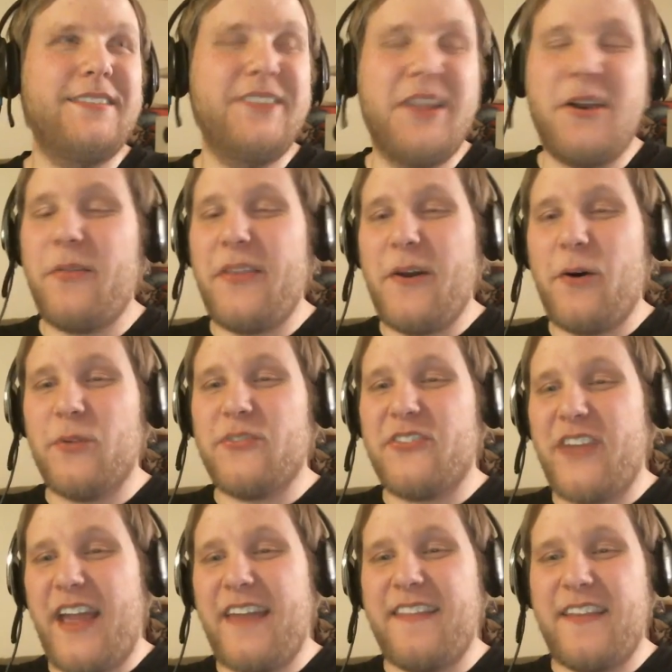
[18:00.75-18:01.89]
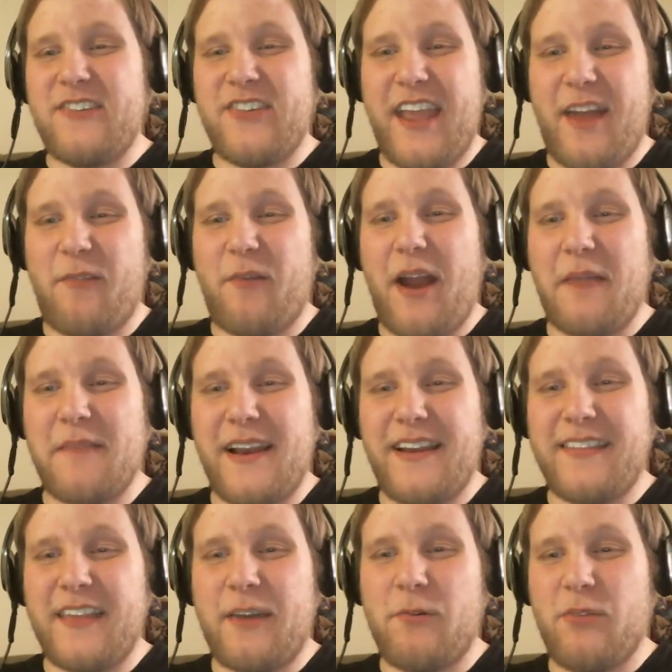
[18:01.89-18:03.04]
know the old saying that you can't rhyme
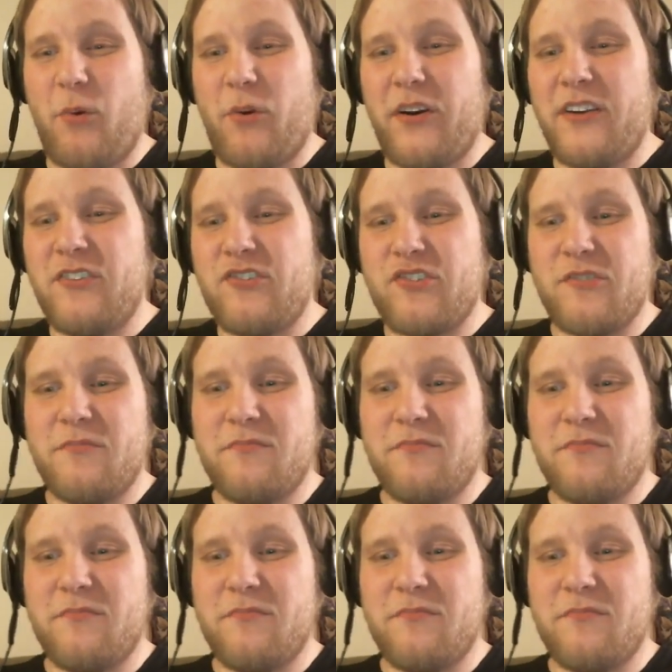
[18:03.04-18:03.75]
anything with orange?